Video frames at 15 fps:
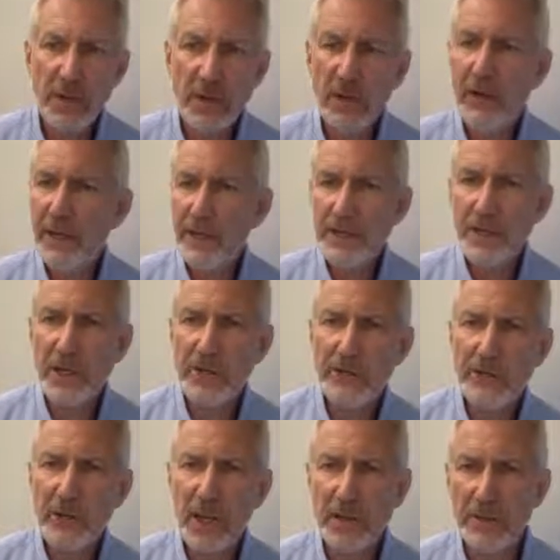collect
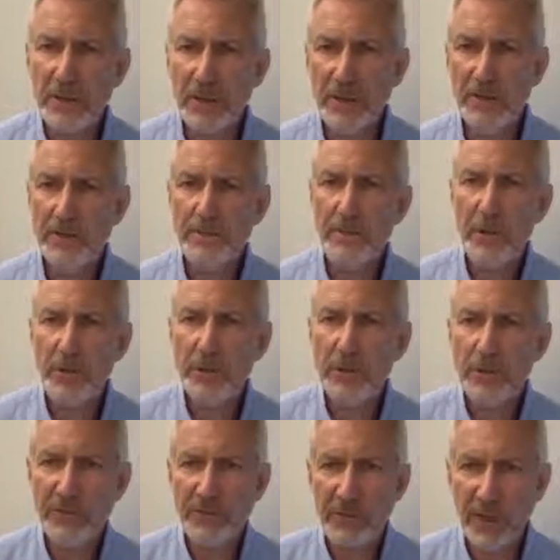sheets together and then fold
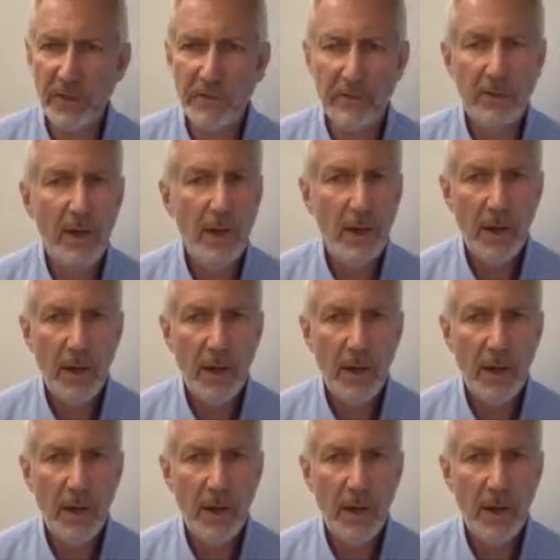them as sets.